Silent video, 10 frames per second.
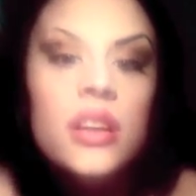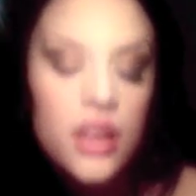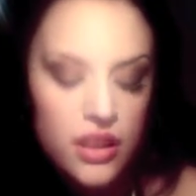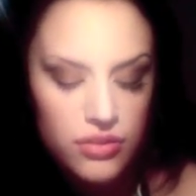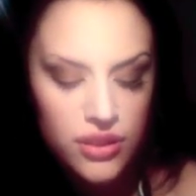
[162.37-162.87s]

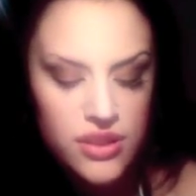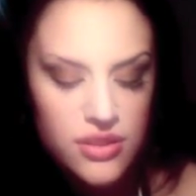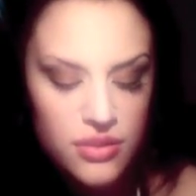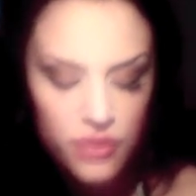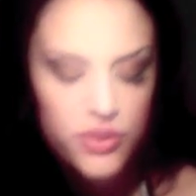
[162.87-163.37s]
I really
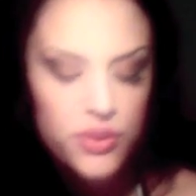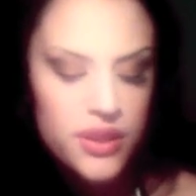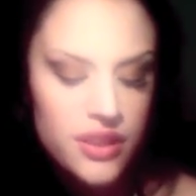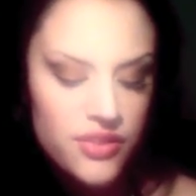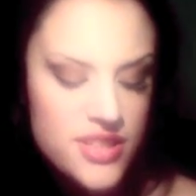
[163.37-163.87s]
don't know if
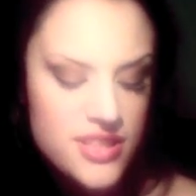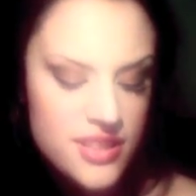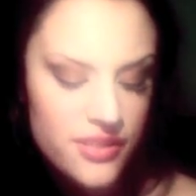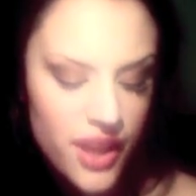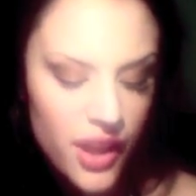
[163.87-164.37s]
this is
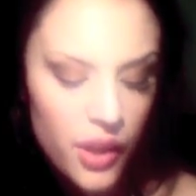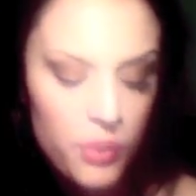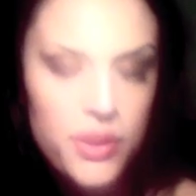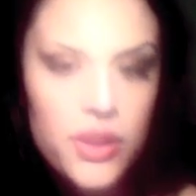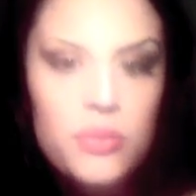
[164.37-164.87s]
even
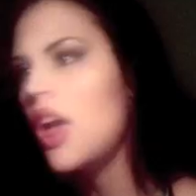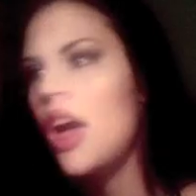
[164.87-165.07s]
helping you.